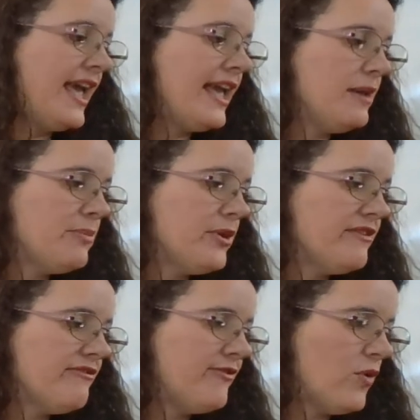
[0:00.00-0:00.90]
He
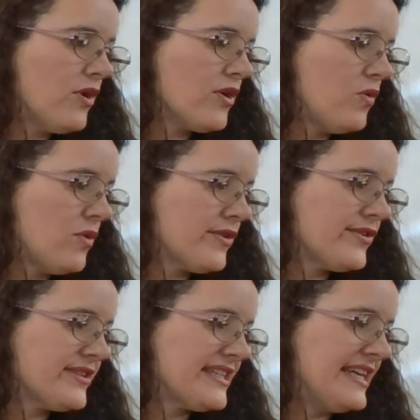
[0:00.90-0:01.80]
put 4
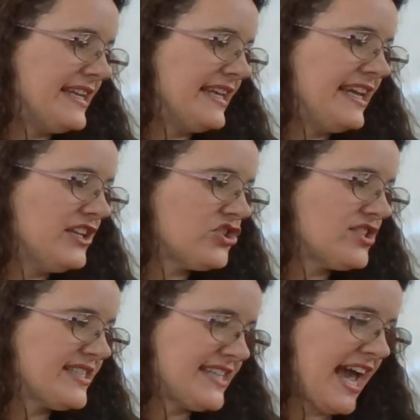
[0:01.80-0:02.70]
quarters in
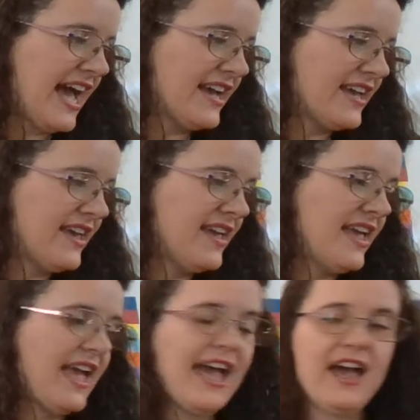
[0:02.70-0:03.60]
each stack.
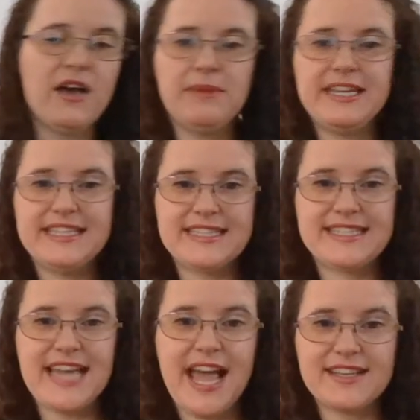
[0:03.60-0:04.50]
How many
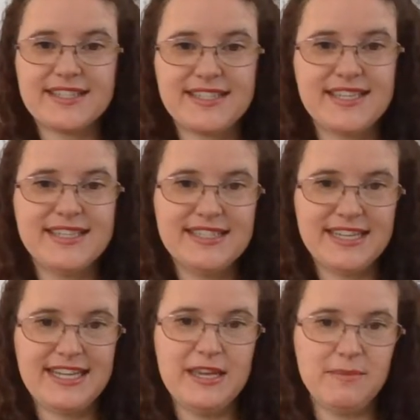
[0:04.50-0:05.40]
stacks
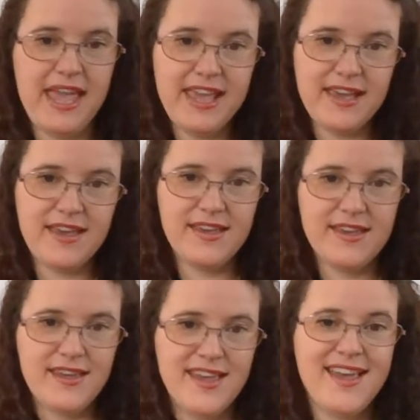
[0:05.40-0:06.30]
did he make?
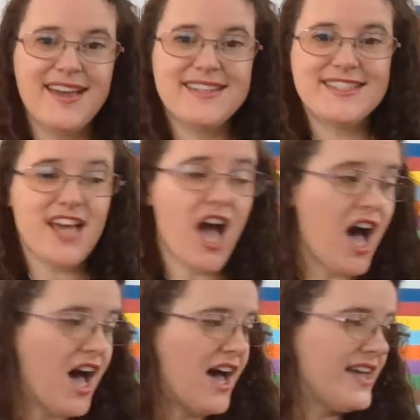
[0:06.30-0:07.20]

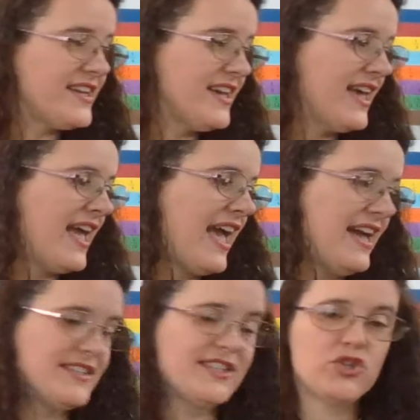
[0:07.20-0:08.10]
Todd
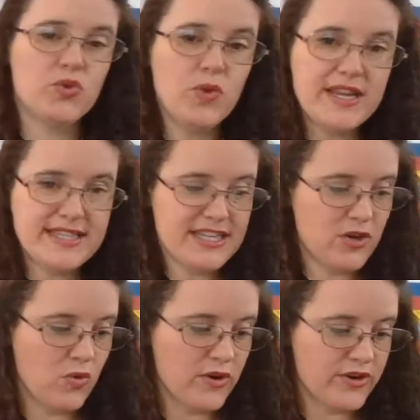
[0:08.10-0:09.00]
has 20
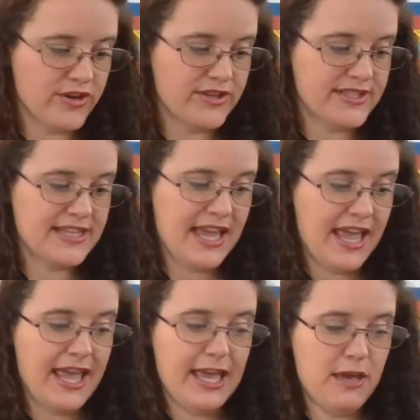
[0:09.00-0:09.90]
quarters.
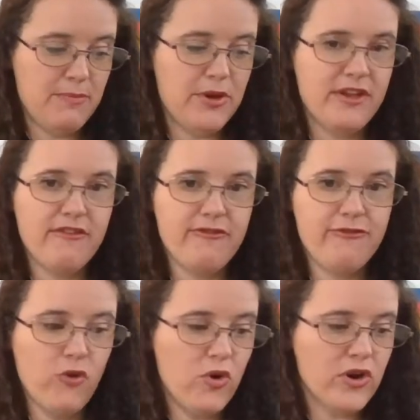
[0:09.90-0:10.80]
He put
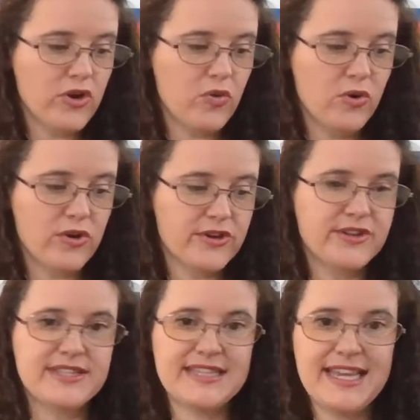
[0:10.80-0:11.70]
4
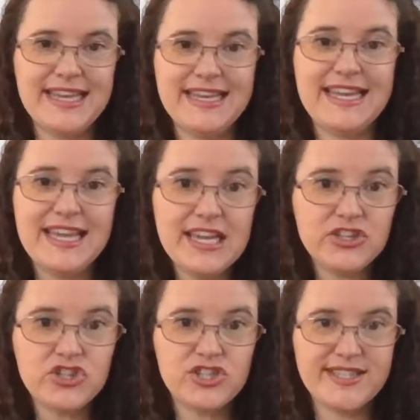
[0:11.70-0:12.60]
quarters in
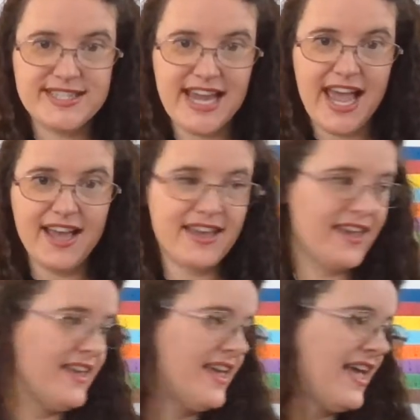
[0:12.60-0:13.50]
each
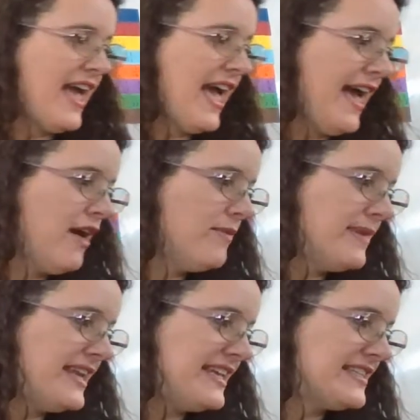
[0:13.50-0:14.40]
stack. How
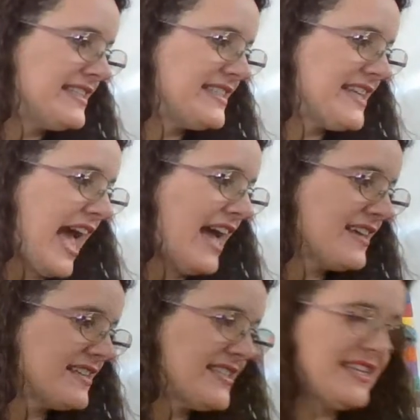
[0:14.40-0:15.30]
many
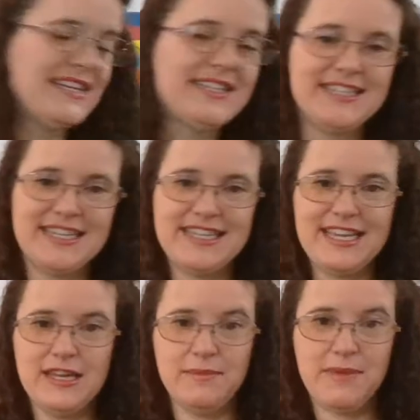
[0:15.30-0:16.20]
stacks
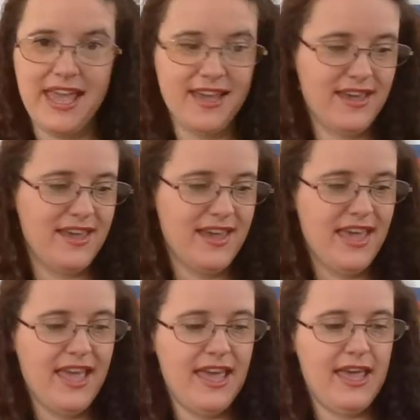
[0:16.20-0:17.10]
did he make?
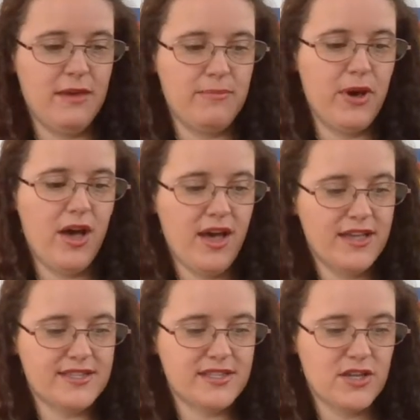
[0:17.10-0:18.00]
Hit
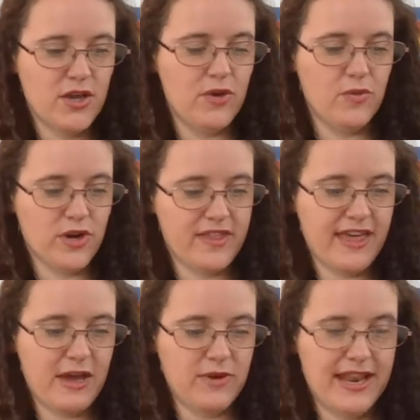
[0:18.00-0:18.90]
pause, work
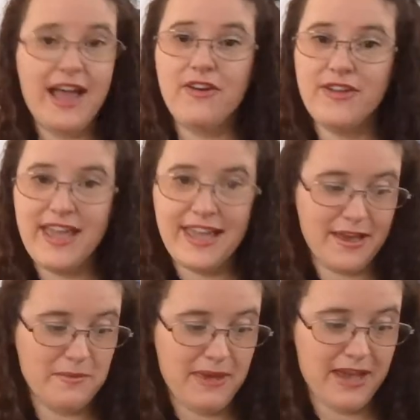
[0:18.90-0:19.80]
that one out,
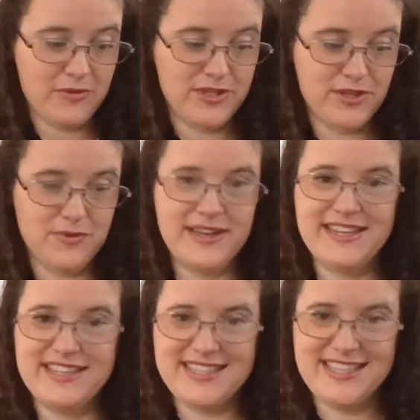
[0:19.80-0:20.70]
and come back when you're
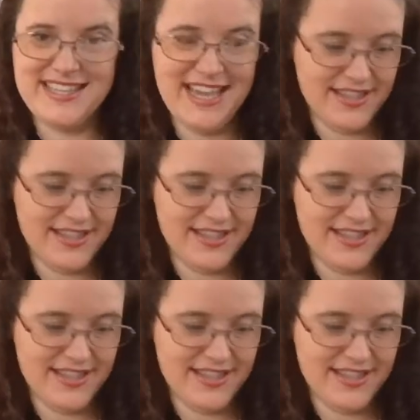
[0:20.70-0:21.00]
ready to see the